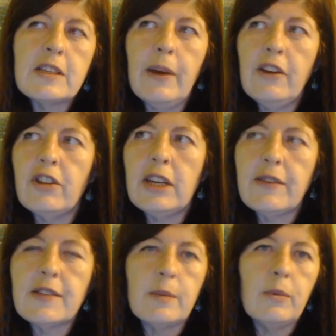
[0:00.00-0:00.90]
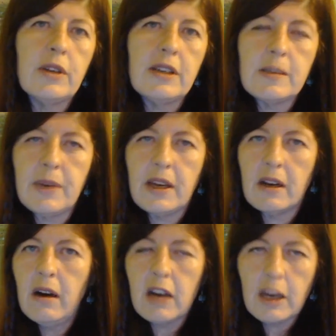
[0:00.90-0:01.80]
Especially if someone is
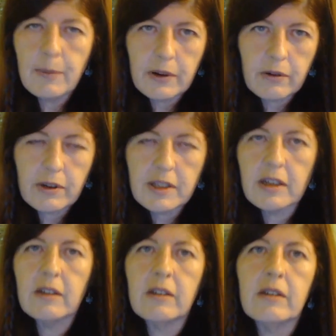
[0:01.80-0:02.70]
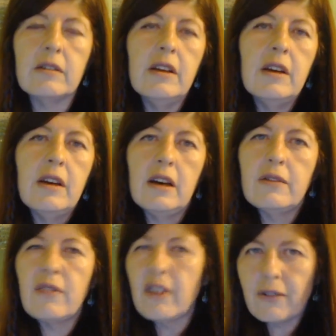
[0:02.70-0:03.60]
being hypercritical
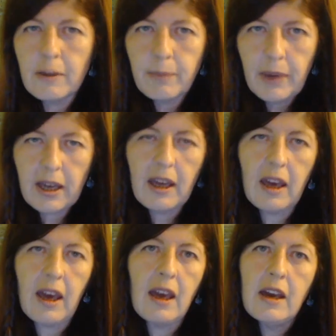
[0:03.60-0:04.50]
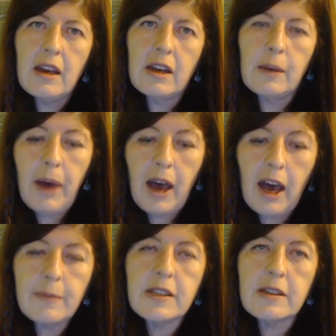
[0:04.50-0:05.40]
and very, very picky,
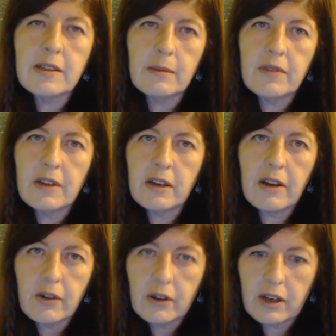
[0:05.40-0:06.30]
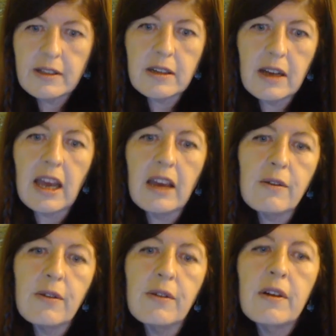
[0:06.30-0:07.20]
perhaps there's something going on underneath.
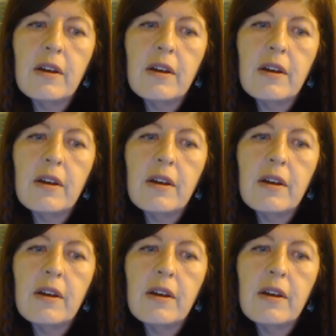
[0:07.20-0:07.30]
